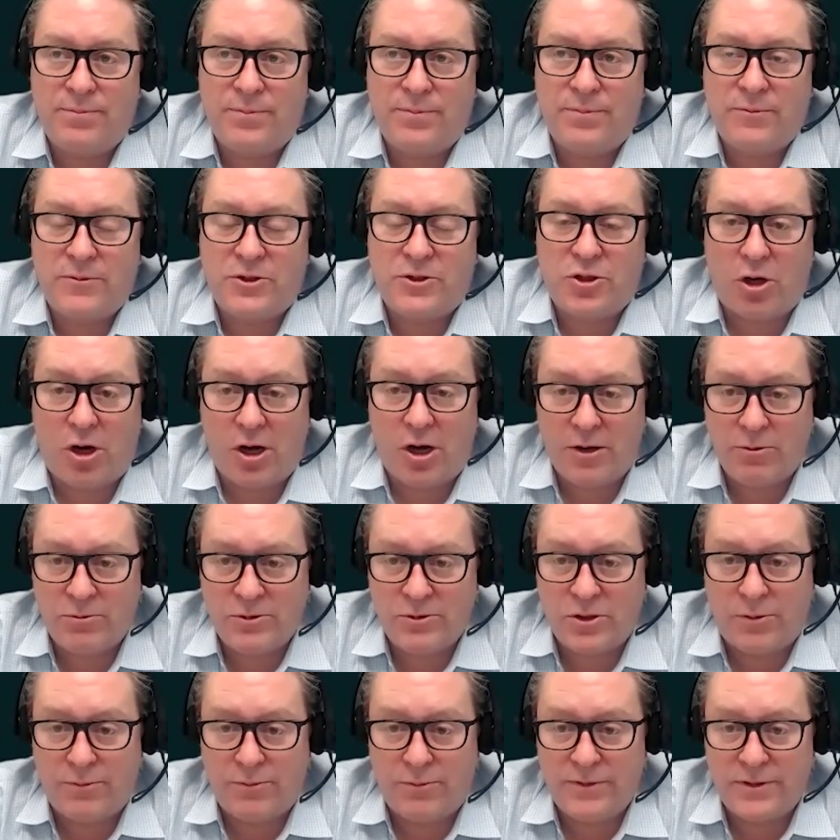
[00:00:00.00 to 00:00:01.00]
China
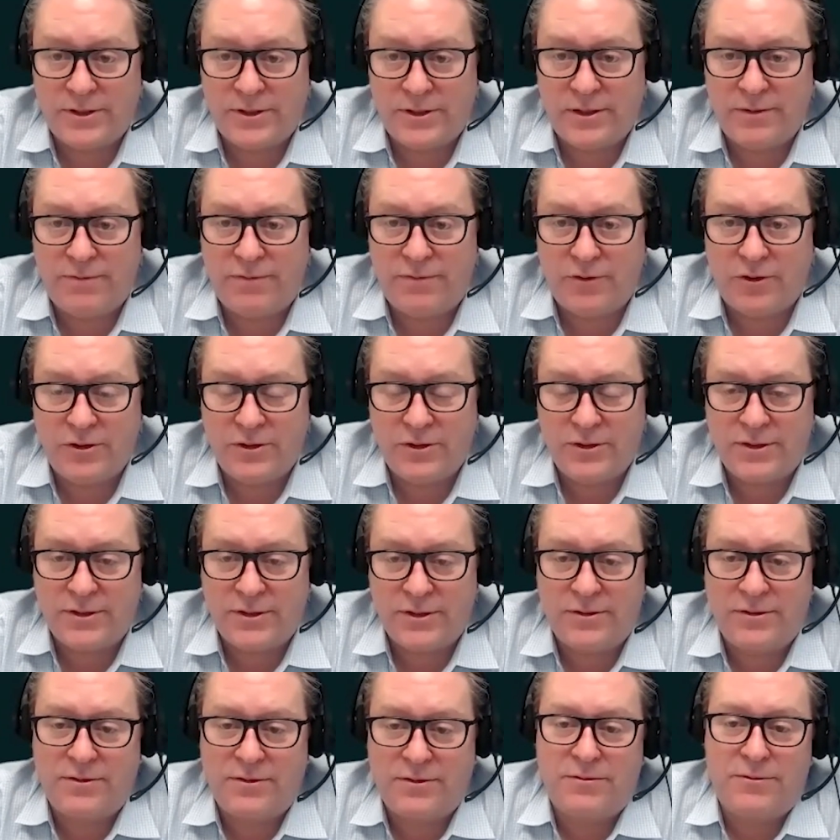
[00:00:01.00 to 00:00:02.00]
was obviously
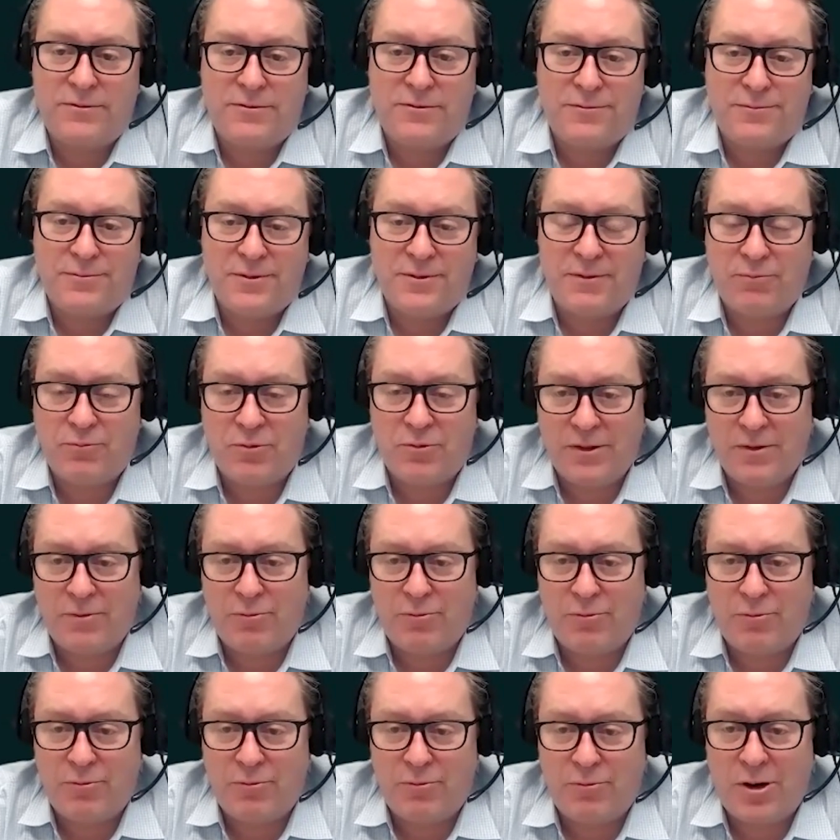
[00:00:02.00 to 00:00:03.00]
first. They've won
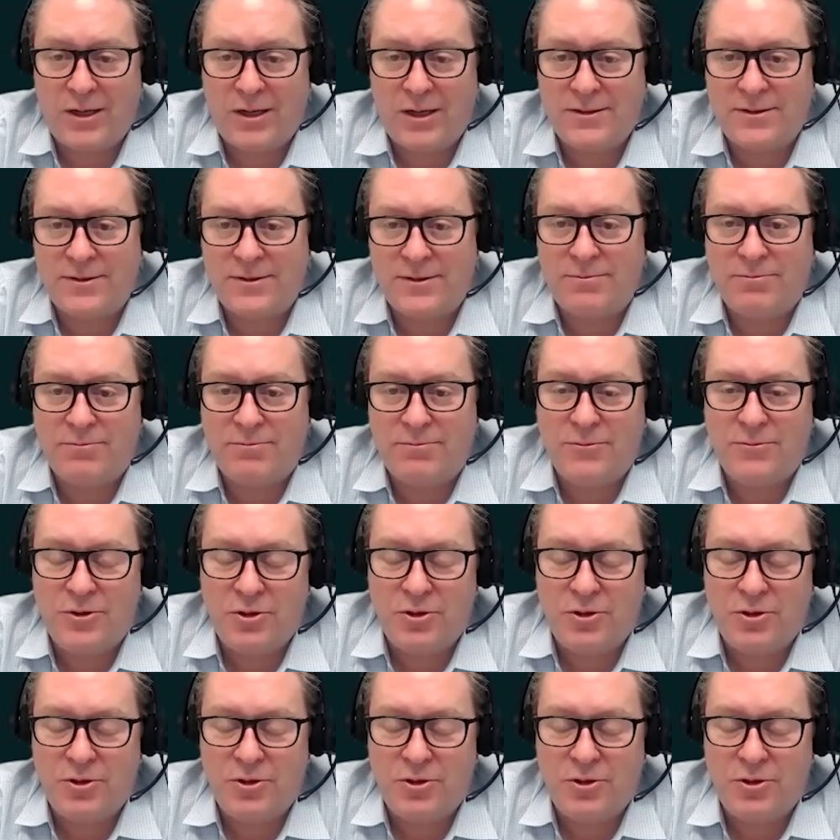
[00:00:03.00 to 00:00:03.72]
the race.